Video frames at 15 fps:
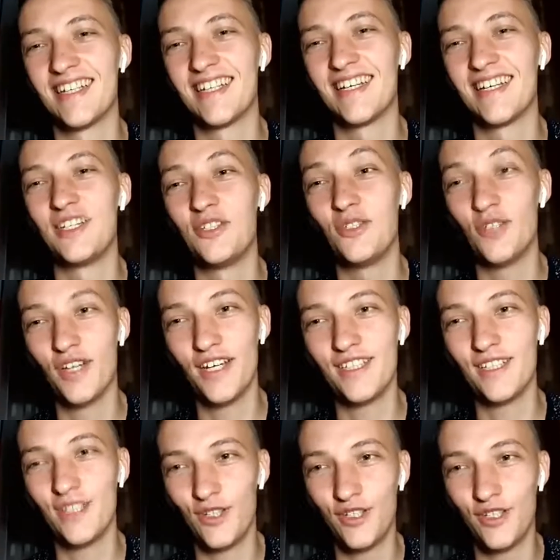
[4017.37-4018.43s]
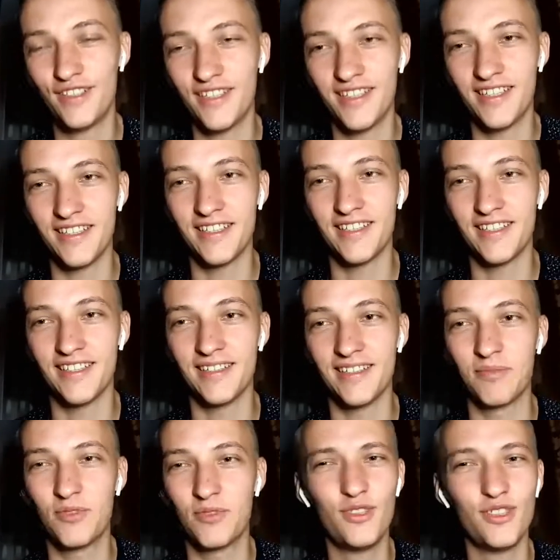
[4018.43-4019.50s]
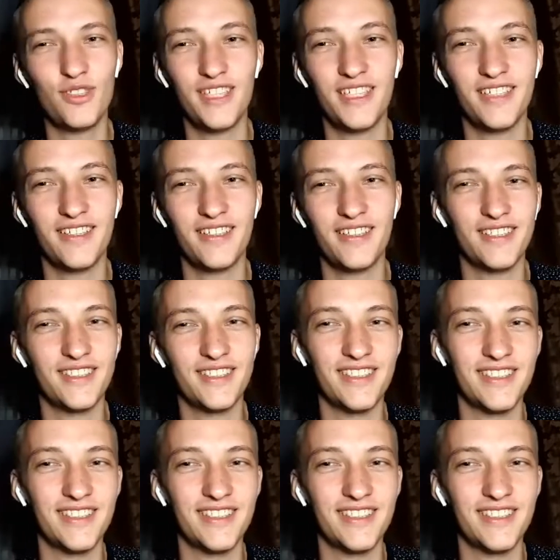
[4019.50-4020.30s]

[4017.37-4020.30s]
You had a lot, and could you say there is